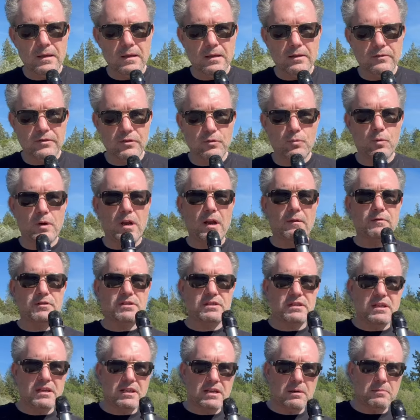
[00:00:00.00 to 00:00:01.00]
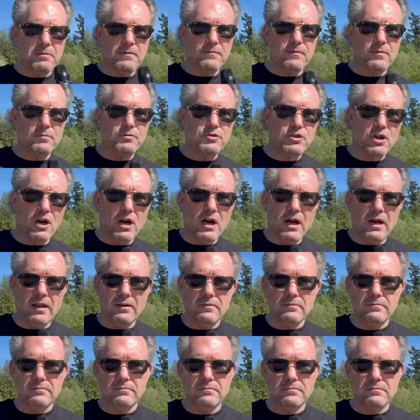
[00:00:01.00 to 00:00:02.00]
Did we ever see it coming from
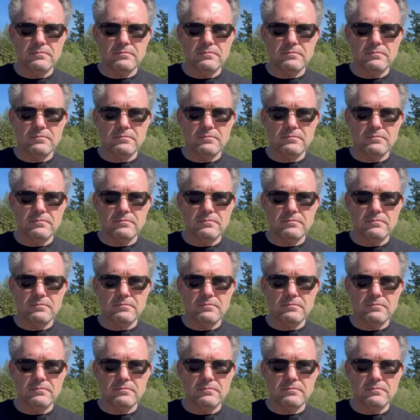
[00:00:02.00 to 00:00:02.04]
John,